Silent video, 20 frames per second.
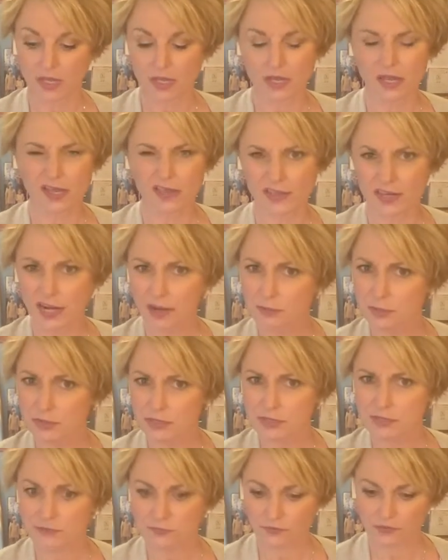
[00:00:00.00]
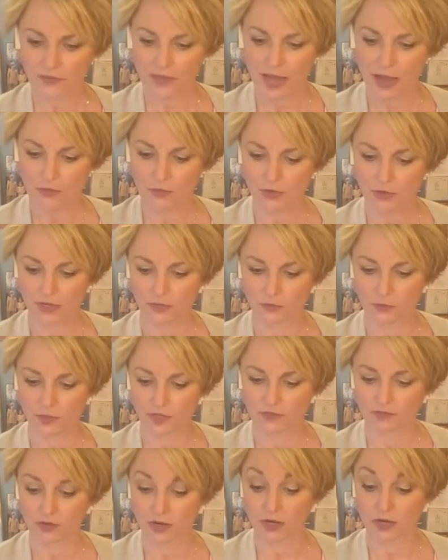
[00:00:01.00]
And then I put some flour in one
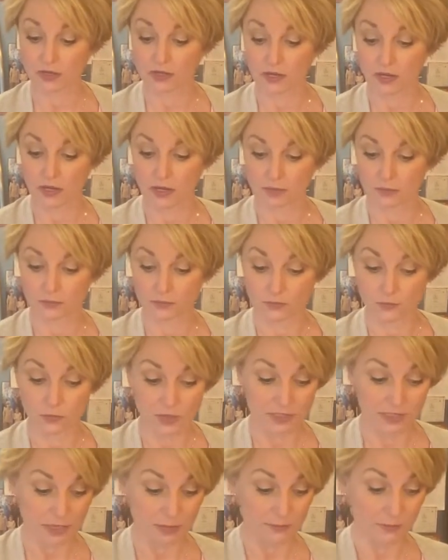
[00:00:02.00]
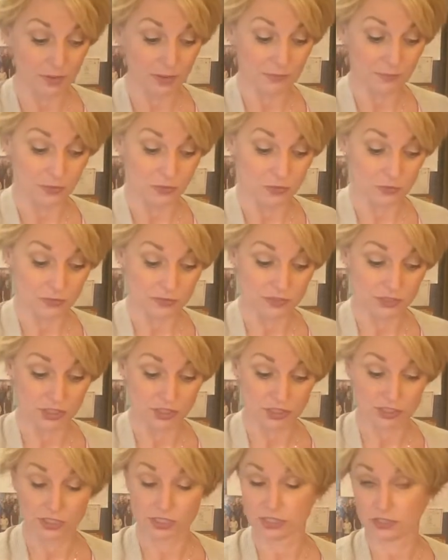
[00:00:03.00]
of our 1-cup prep bowls
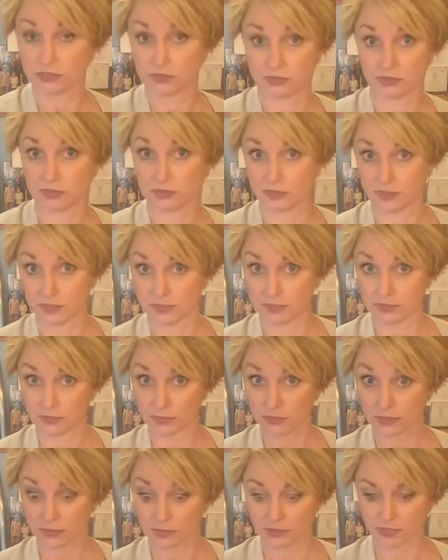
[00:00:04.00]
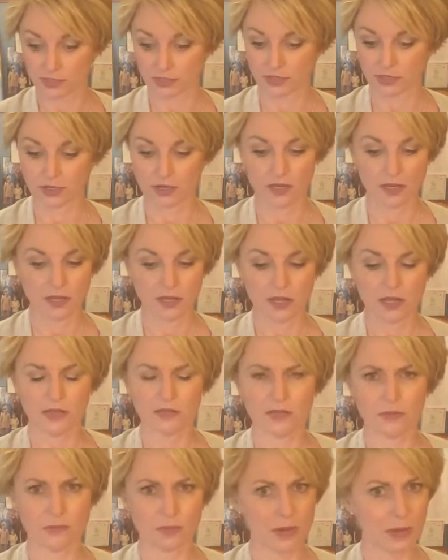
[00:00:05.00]
just to use and sprinkle here.
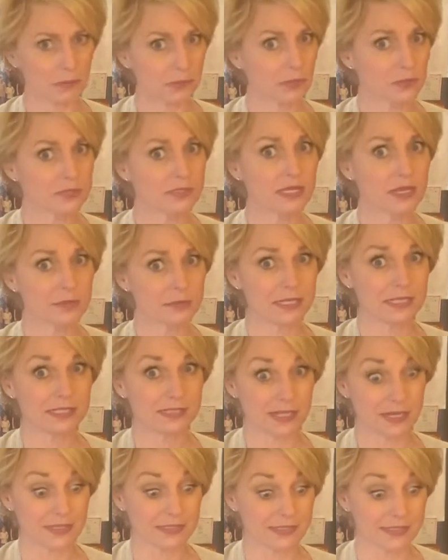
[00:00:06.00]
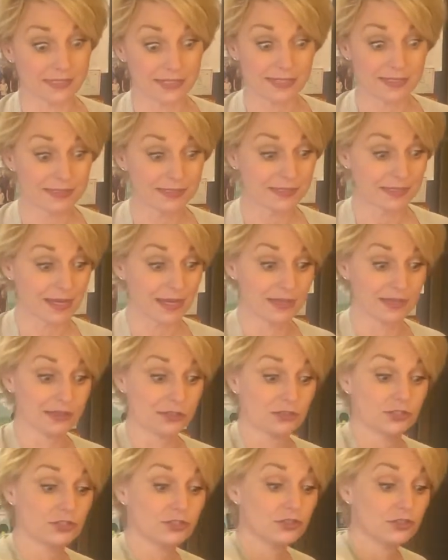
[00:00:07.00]
The prep bowls come in a set of 6, and
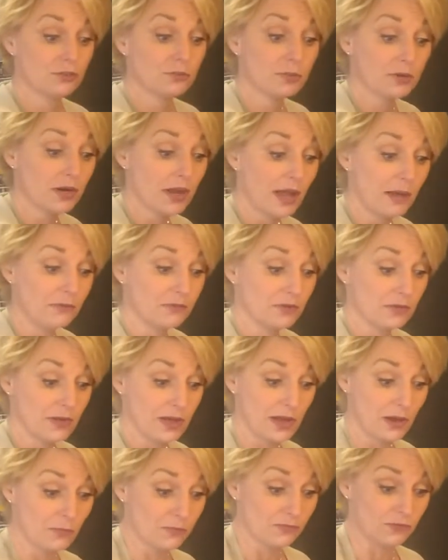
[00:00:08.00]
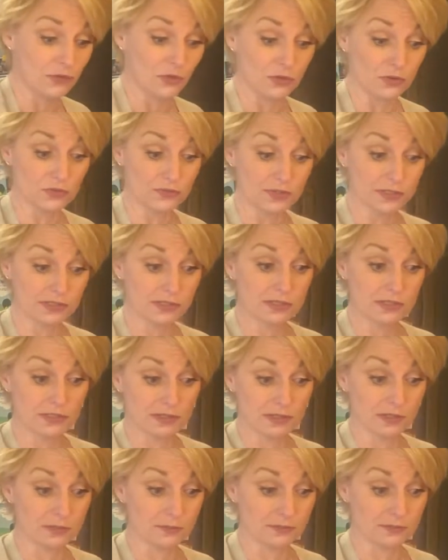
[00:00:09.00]
they're super helpful. This is
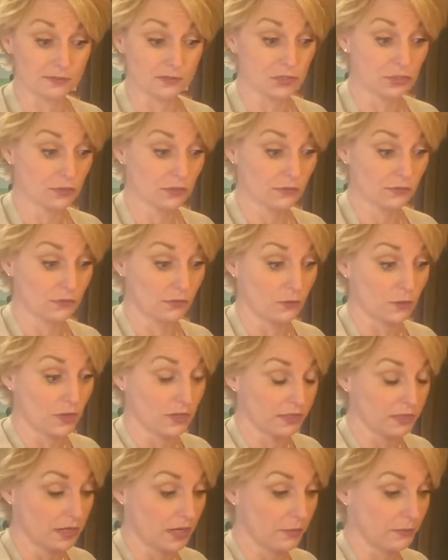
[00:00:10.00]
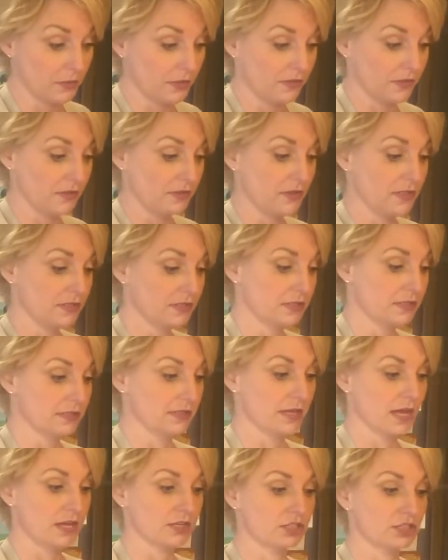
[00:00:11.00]
2 of the 1 cup, and then this is
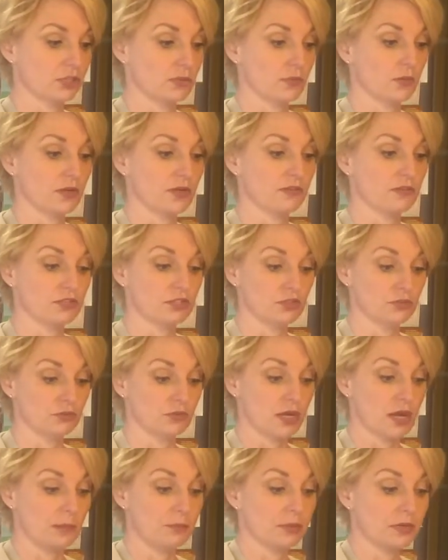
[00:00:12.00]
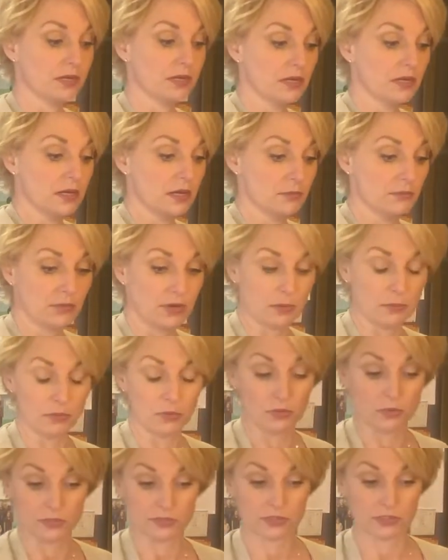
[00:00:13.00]
actually one of the 2-cup prep
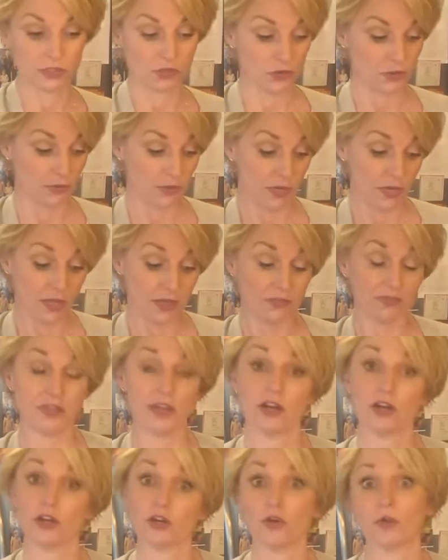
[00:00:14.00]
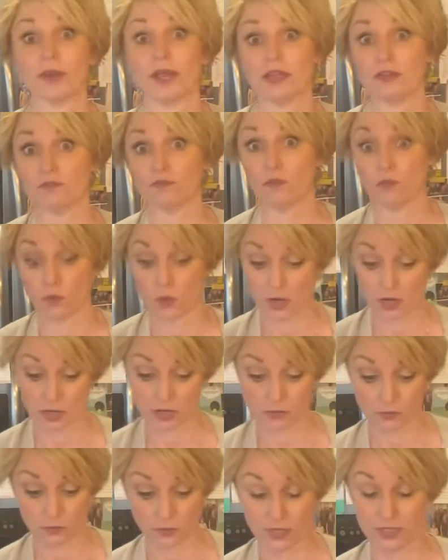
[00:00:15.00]
bowls. So they're great
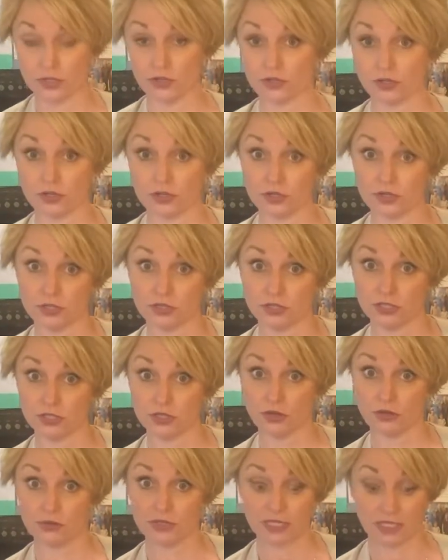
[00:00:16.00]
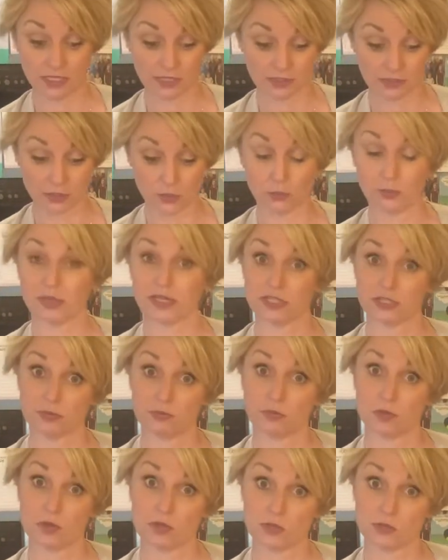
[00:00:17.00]
for when you're needing little pinch
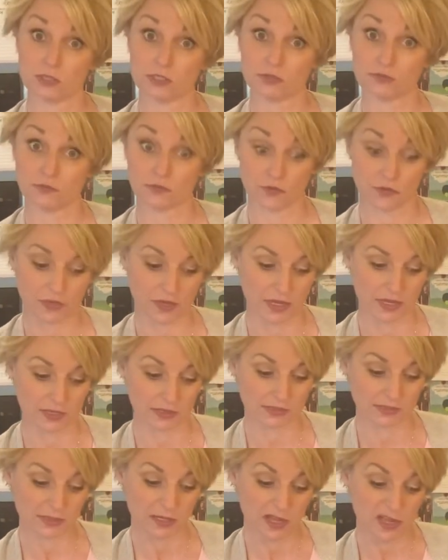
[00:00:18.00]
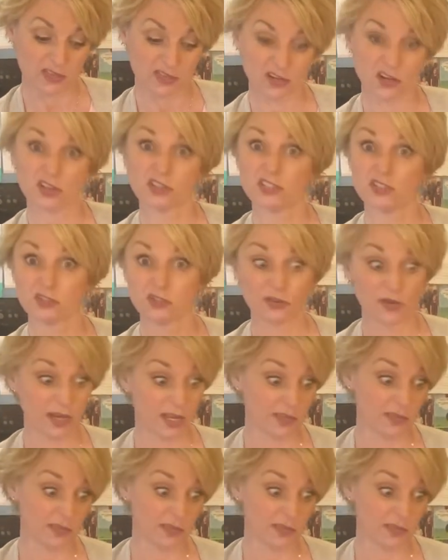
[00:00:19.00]
bowls for things. They're also great.